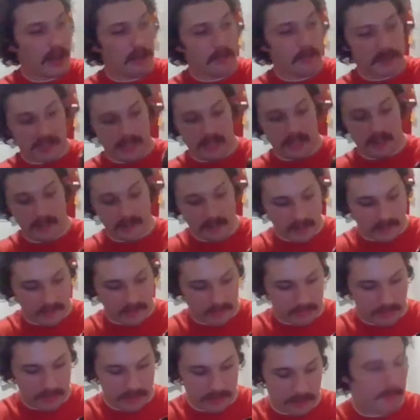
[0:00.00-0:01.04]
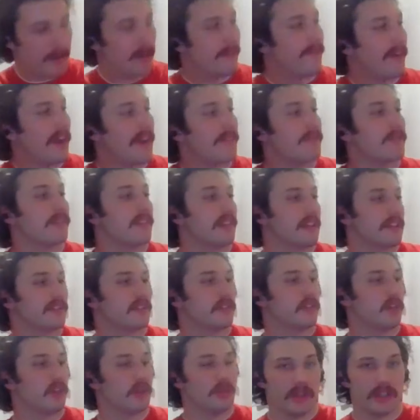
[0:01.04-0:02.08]
comes in with one of my favorite things
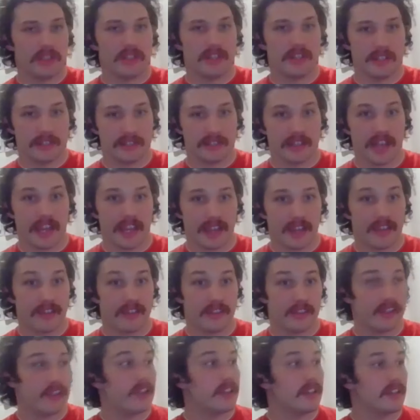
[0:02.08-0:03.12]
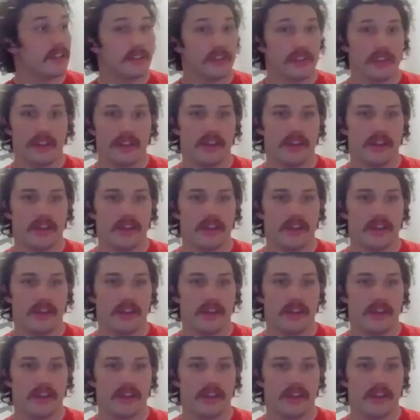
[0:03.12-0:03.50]
to do, which is like the